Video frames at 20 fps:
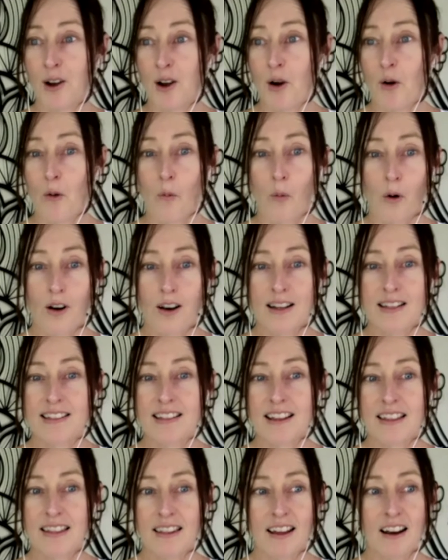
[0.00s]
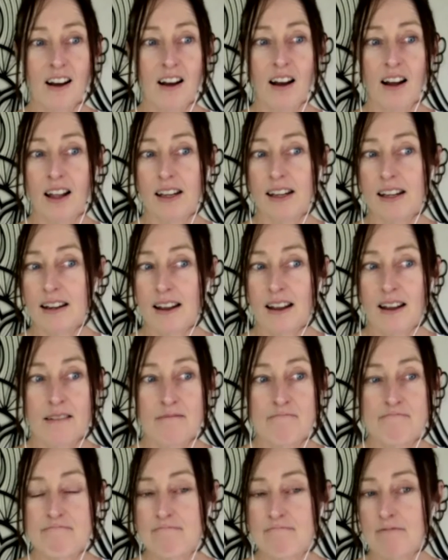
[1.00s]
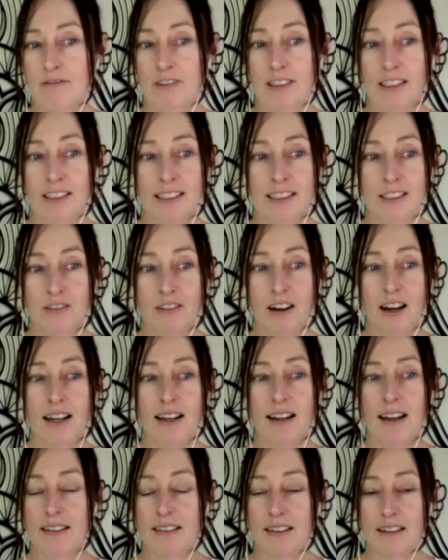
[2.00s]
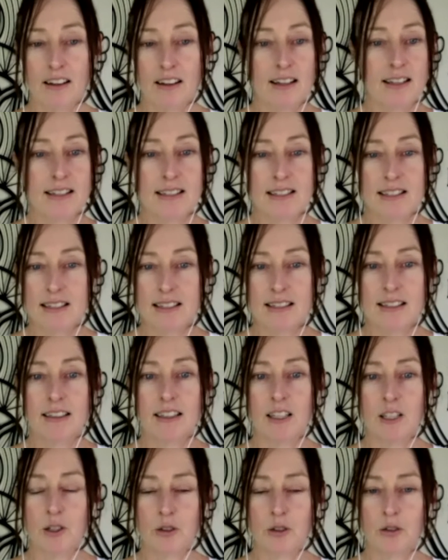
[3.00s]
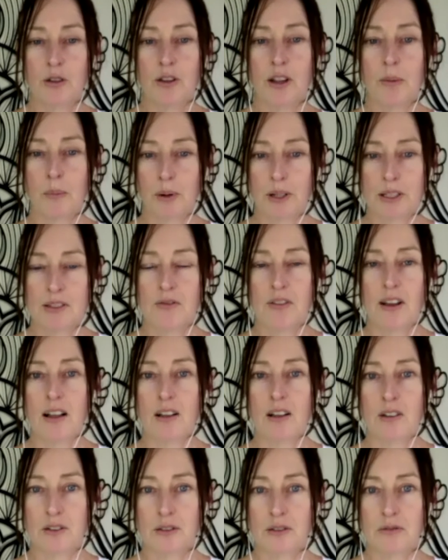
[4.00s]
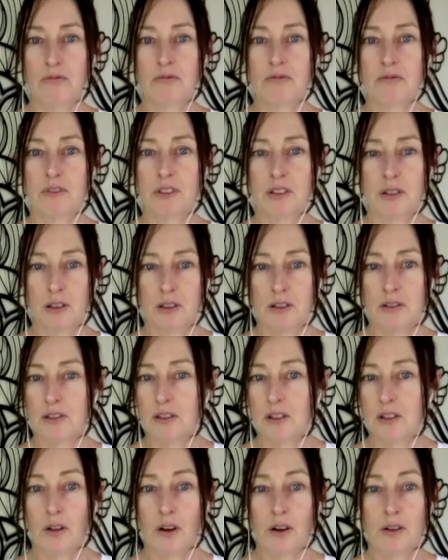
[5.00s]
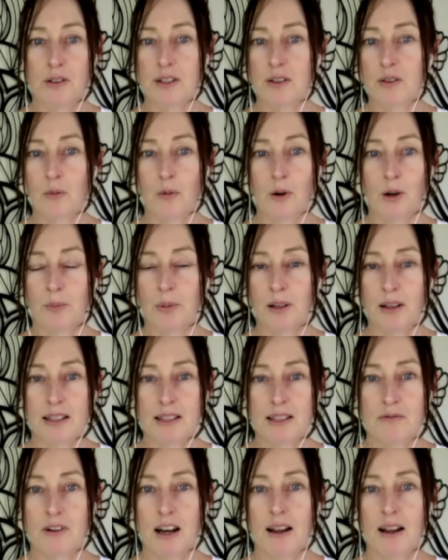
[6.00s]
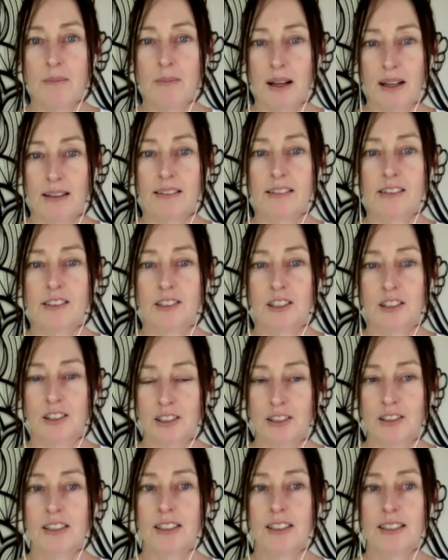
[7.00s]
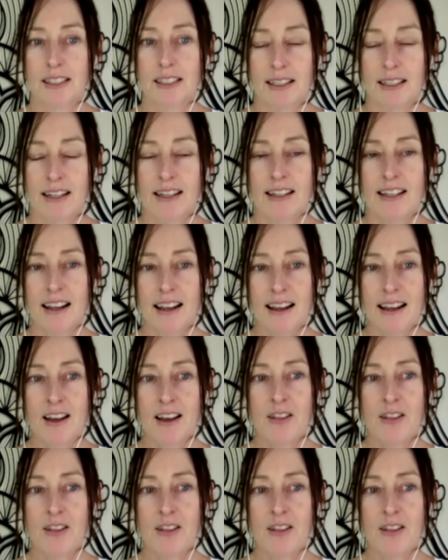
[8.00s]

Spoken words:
What is it that I am really great at, that I consistently do, that brings value to those in the workplace around me? So yeah,